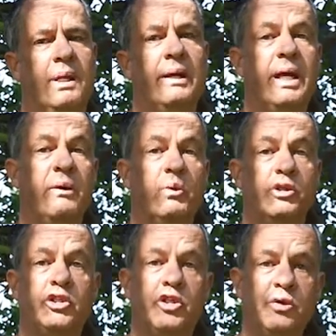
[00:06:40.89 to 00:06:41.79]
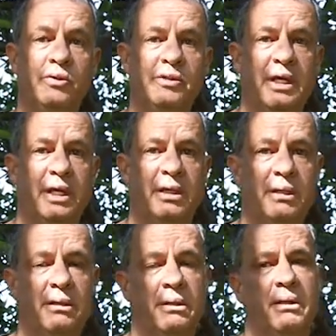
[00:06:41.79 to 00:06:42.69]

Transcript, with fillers: Again, we're choosing